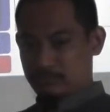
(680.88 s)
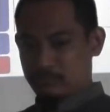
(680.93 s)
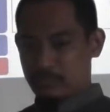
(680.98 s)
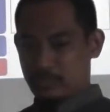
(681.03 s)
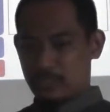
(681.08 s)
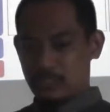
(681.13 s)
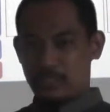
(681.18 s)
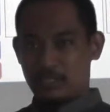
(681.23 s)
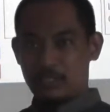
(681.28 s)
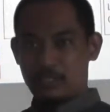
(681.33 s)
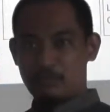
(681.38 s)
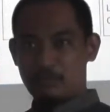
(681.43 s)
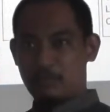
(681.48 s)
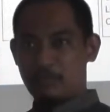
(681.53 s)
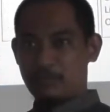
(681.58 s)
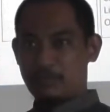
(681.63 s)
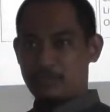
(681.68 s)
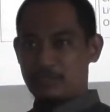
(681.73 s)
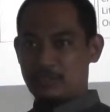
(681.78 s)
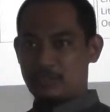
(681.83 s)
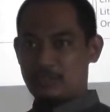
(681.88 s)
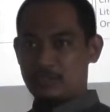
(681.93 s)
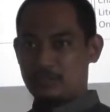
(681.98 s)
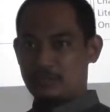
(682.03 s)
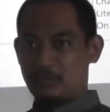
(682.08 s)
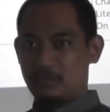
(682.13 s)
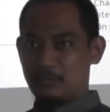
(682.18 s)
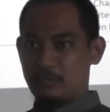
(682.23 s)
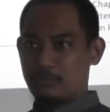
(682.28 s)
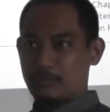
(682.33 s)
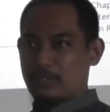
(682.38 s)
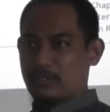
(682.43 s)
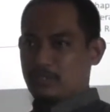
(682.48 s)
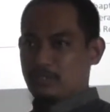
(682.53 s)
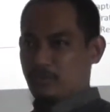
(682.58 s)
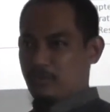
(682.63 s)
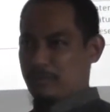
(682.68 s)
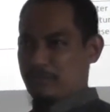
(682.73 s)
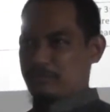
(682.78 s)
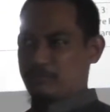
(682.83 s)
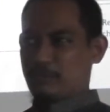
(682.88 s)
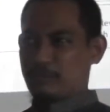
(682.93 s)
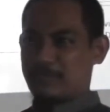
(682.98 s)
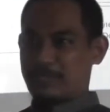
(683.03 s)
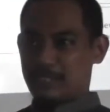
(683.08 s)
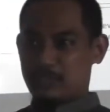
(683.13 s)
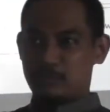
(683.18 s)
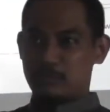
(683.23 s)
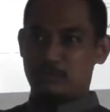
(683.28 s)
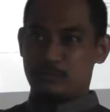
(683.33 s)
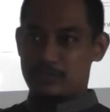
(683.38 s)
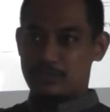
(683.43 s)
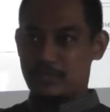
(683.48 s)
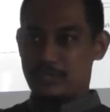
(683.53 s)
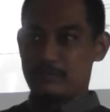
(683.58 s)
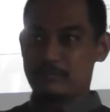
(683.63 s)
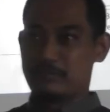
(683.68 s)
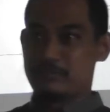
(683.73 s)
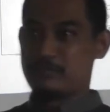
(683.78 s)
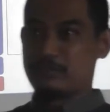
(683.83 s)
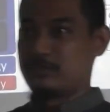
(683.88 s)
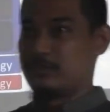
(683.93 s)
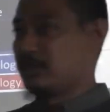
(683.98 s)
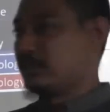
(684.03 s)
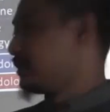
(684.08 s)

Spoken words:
mechanical properties or normally from textbook stuff,